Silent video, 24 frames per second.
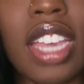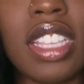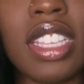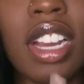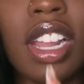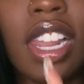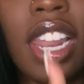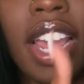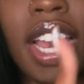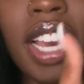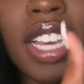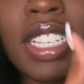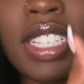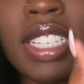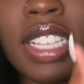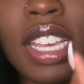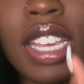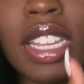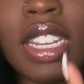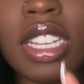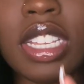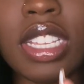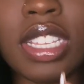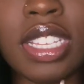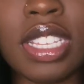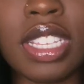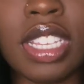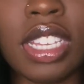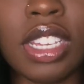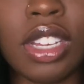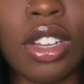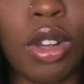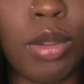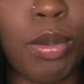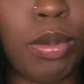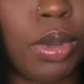are like stainless
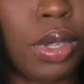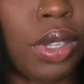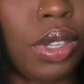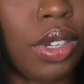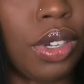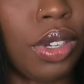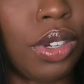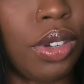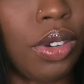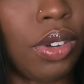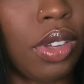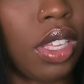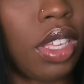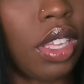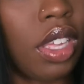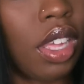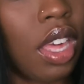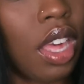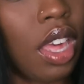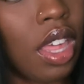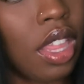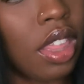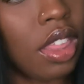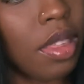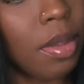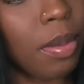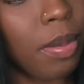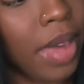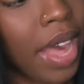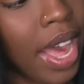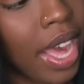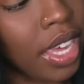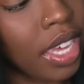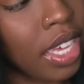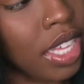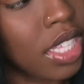steel blue. The
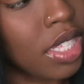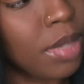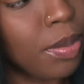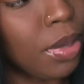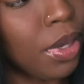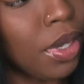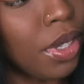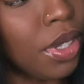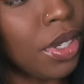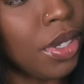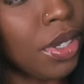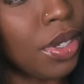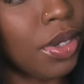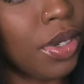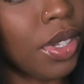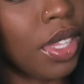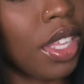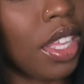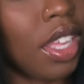back is blue.